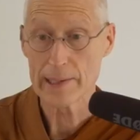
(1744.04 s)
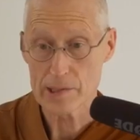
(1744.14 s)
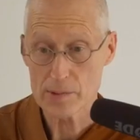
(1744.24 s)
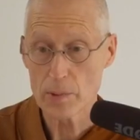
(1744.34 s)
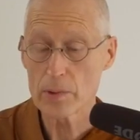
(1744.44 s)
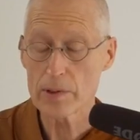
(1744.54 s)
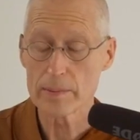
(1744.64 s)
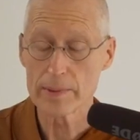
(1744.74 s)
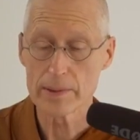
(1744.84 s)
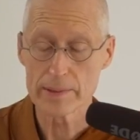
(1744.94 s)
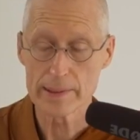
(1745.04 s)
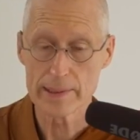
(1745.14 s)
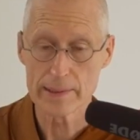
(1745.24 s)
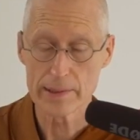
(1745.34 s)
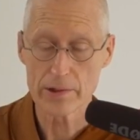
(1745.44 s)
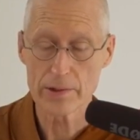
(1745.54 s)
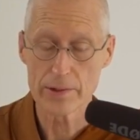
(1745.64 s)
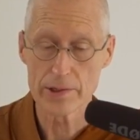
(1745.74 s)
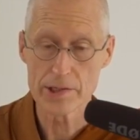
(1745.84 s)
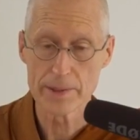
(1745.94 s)
is spoken about and
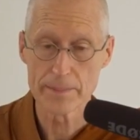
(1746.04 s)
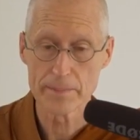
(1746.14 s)
encouraged.